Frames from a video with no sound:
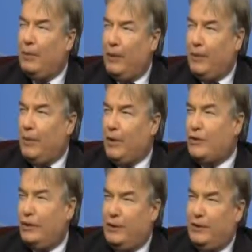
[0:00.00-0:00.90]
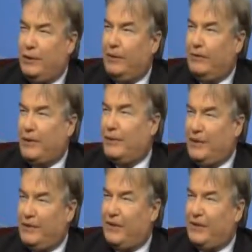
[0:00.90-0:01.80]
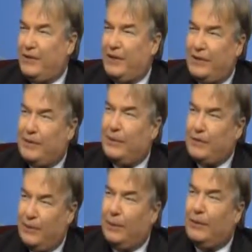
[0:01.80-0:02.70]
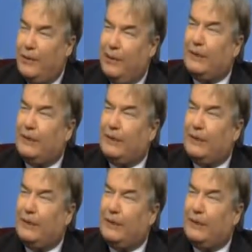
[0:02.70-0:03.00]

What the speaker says: putting emotion into your investment decisions. That's the most important thing.